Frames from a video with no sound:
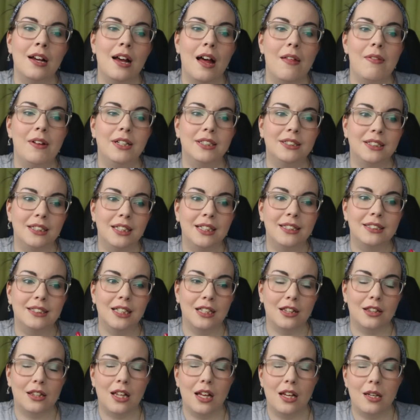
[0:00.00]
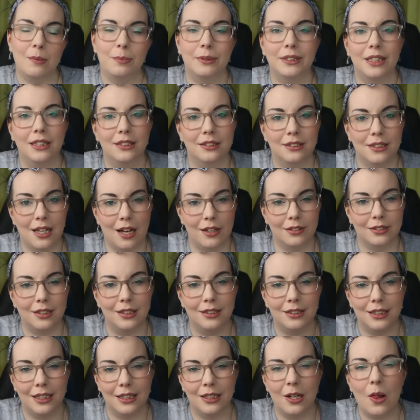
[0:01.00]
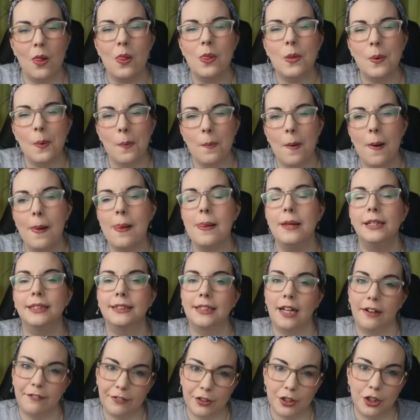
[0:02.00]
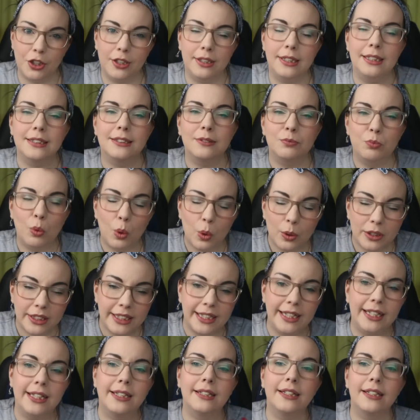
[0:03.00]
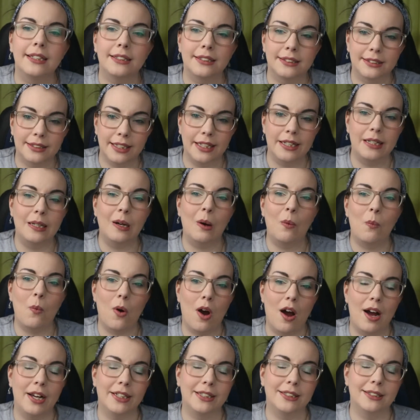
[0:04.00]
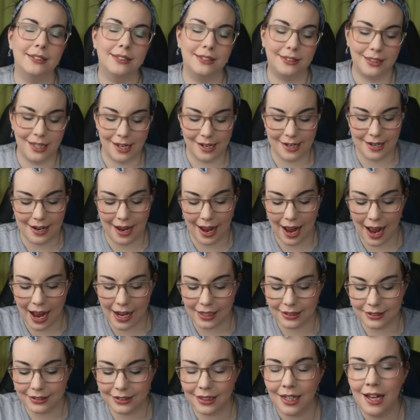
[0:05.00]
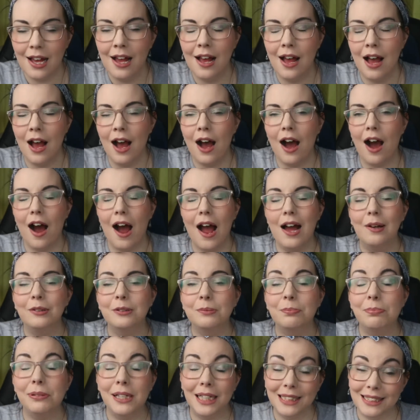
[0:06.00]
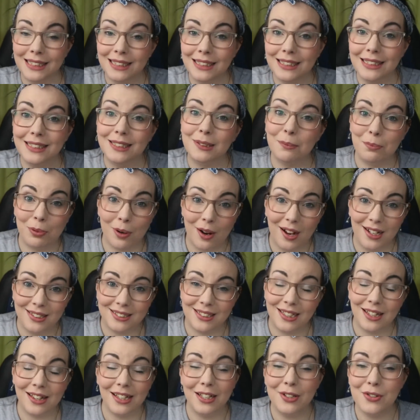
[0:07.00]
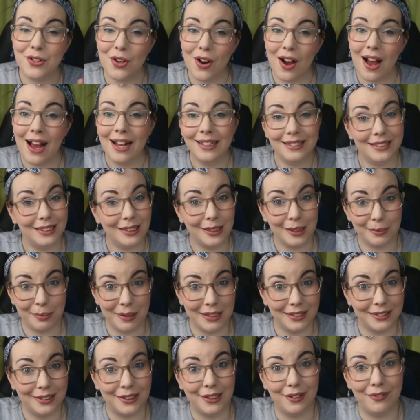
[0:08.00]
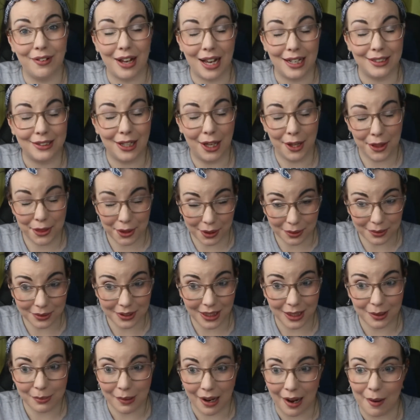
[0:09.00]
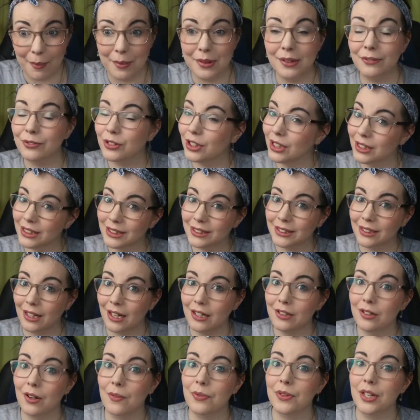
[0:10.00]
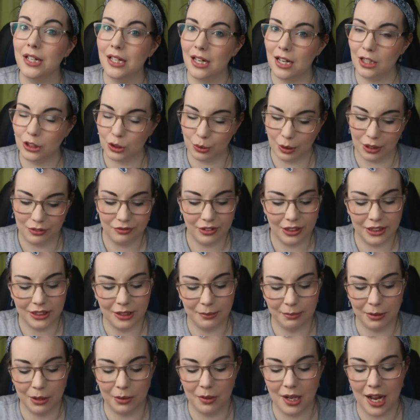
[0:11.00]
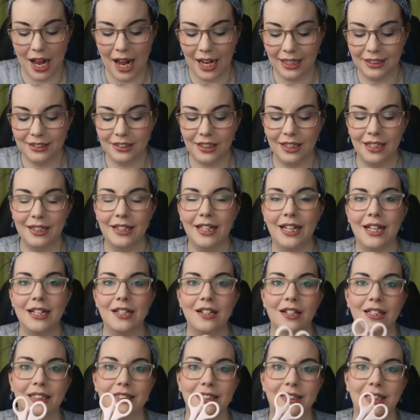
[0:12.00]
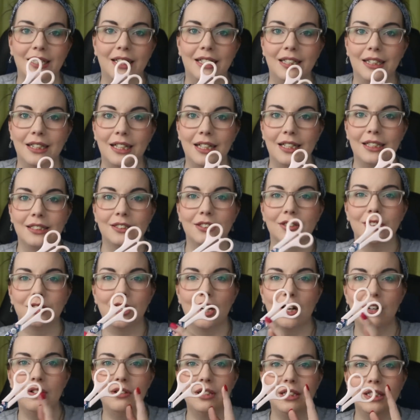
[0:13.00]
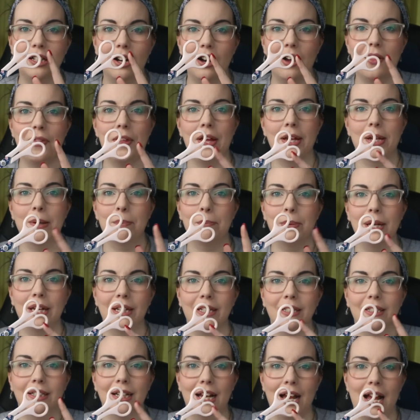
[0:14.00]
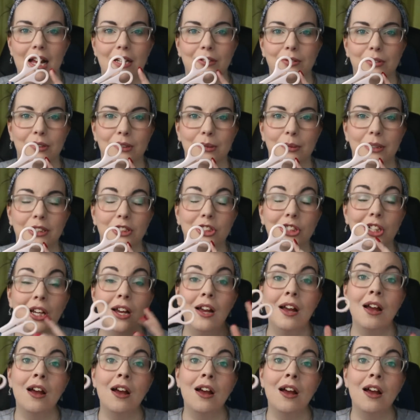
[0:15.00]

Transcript: and it said 30% sale, so I said, you know what, let's have a look, let's walk in and see what I can see. And I was pleasantly surprised that they're not as expensive as I thought they were. When they've got a sale on, they are quite reasonable. And then I see these, and not only are they pink handles, which